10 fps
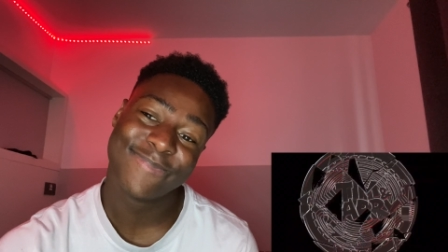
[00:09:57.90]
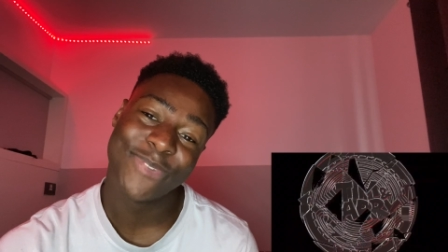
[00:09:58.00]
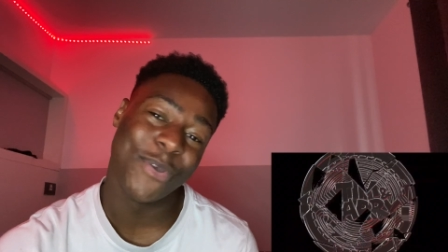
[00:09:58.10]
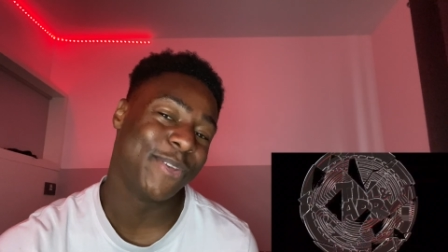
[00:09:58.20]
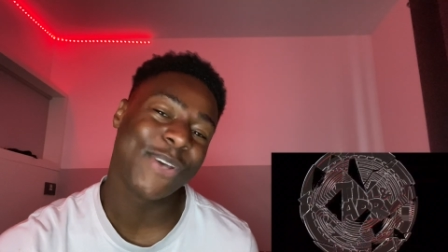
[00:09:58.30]

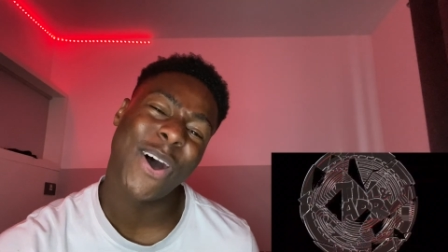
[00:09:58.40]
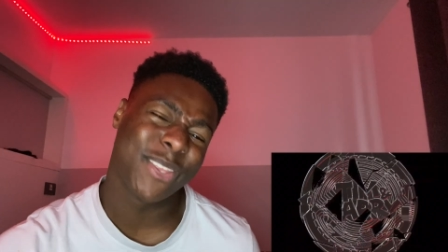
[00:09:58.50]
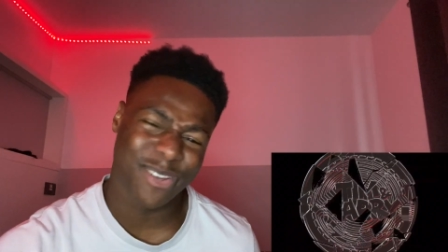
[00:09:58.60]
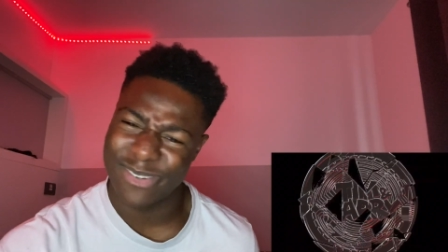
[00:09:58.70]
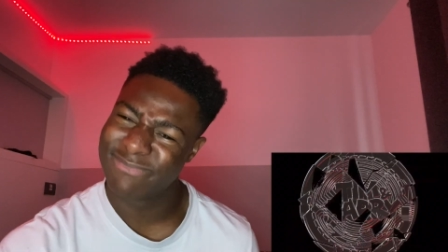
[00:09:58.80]
Who's
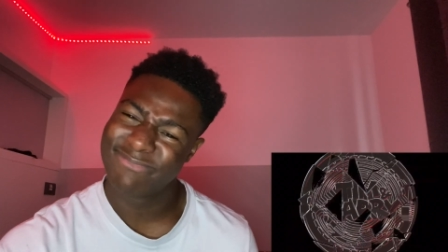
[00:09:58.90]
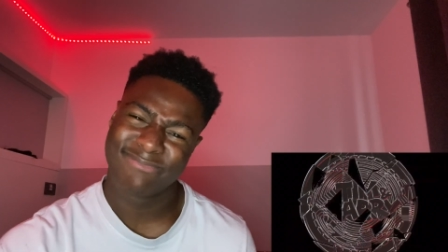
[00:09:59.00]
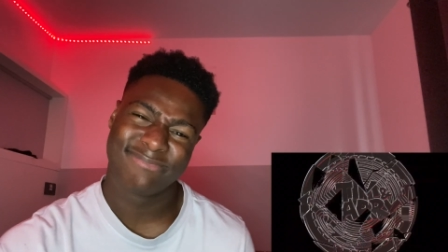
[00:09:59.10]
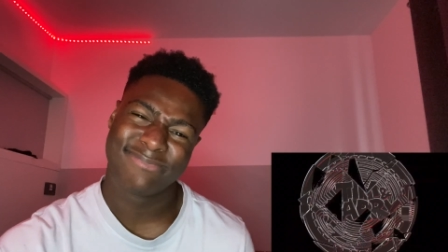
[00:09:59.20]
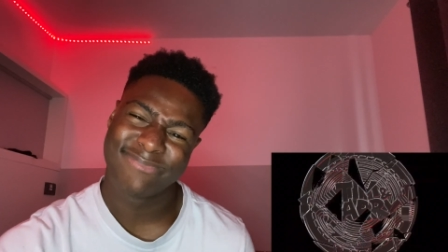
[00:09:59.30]
harder?
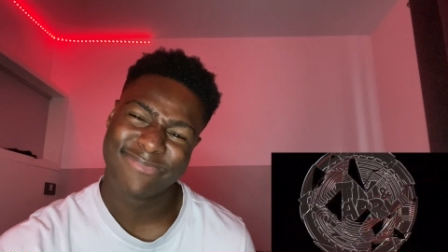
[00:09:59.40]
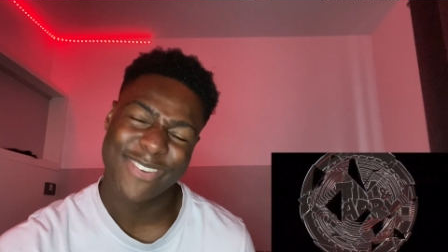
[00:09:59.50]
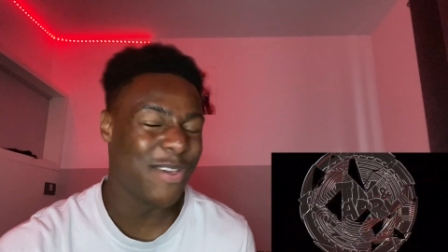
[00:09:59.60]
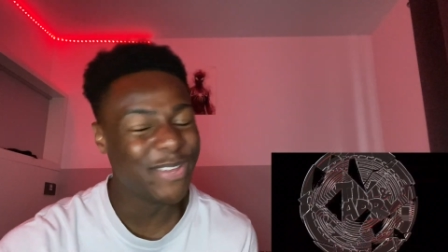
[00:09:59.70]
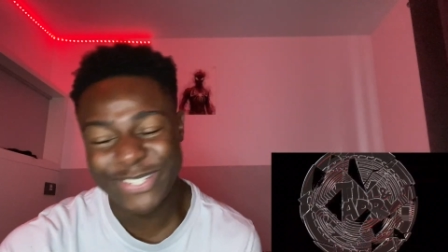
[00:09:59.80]

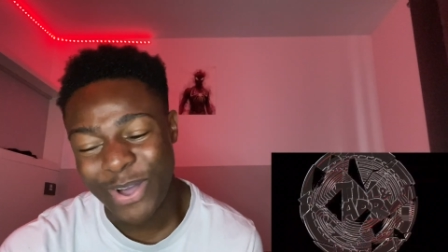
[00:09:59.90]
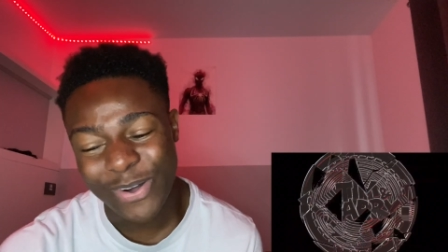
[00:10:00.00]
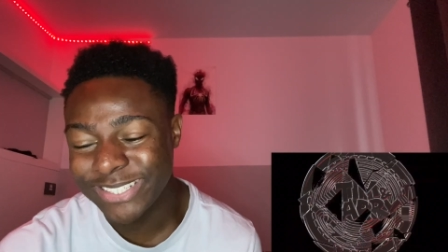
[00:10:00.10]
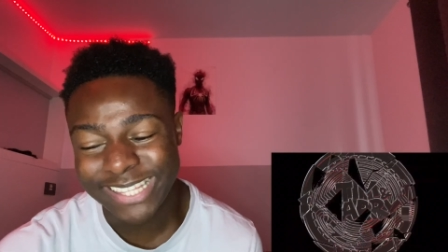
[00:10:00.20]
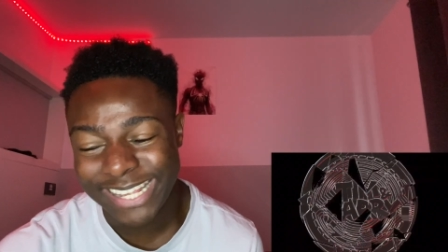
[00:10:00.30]
Who's
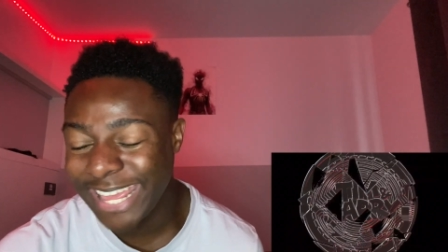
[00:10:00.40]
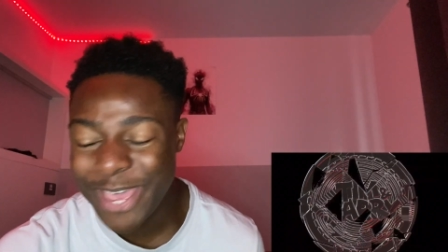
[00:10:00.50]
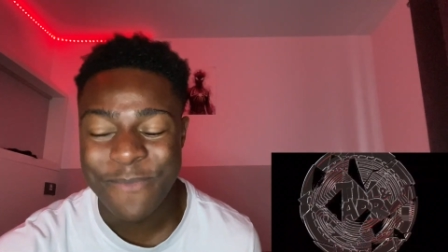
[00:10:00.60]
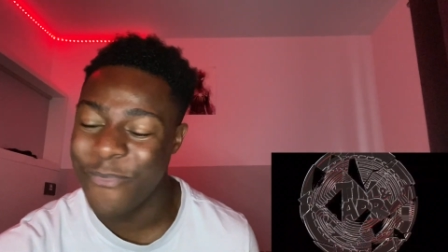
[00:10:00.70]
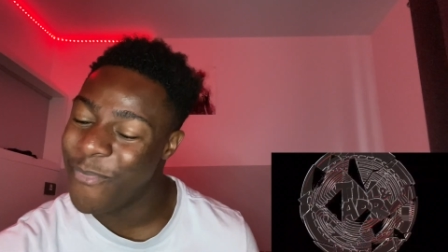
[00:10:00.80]
colder than
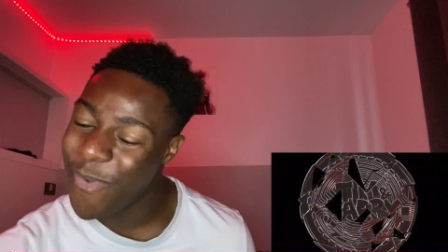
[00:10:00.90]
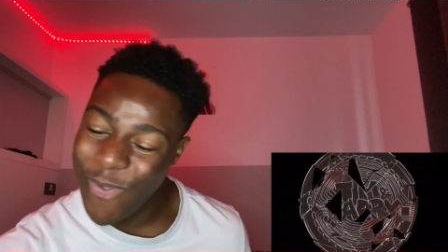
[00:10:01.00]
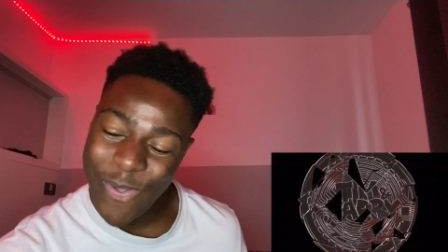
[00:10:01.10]
him?